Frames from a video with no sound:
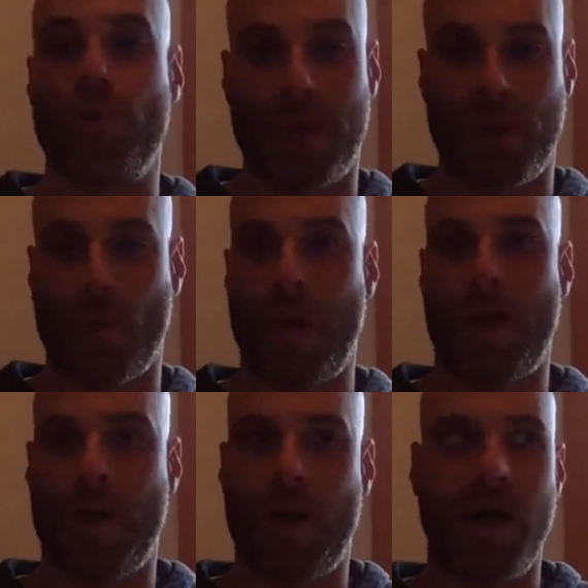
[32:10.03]

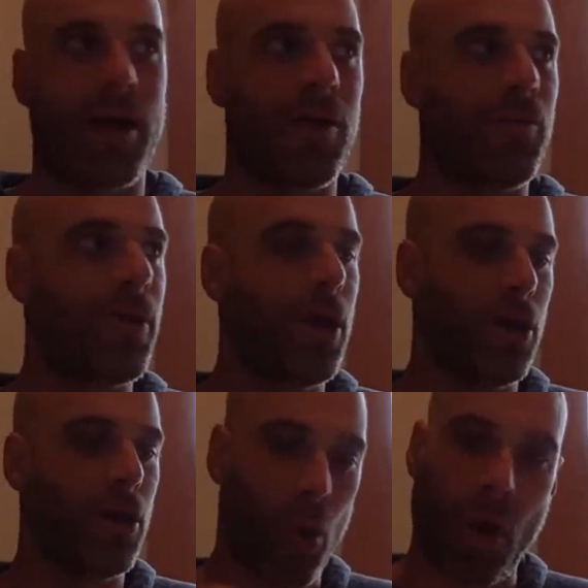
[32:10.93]
aware of
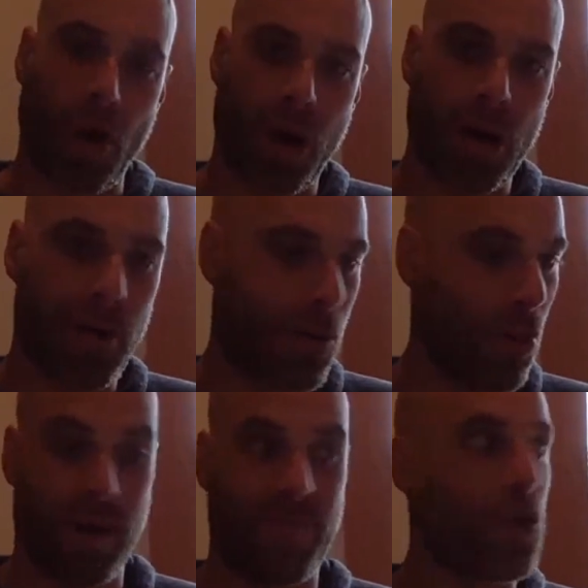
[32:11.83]
one
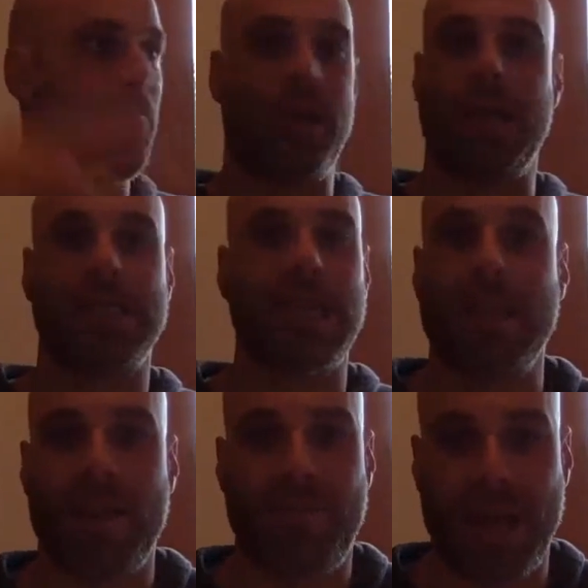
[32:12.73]
of your biggest
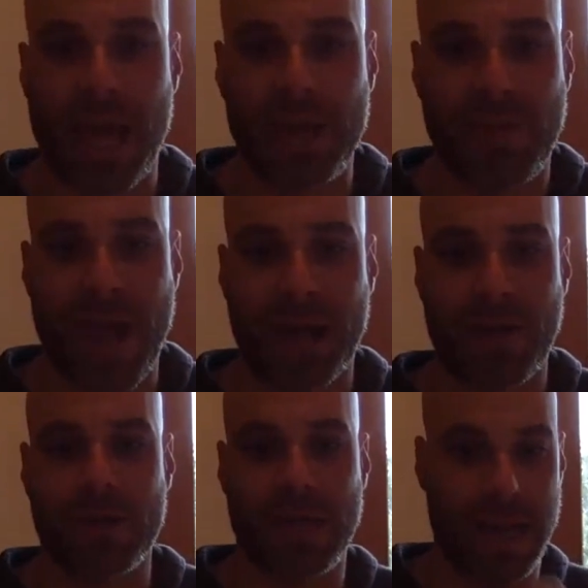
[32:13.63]
identification
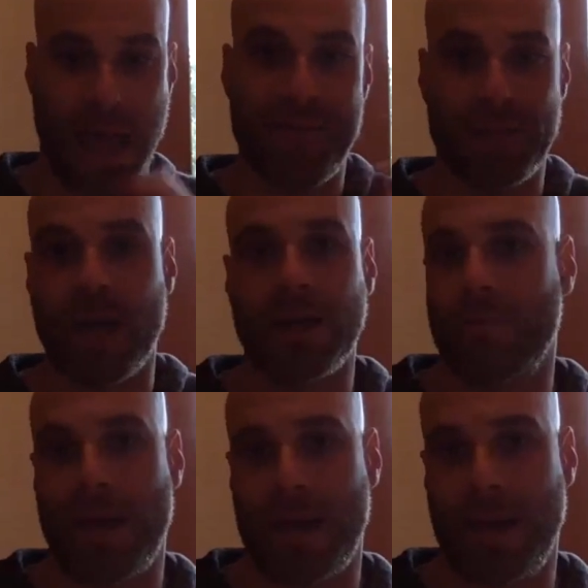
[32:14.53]
factors and haven't talked about it?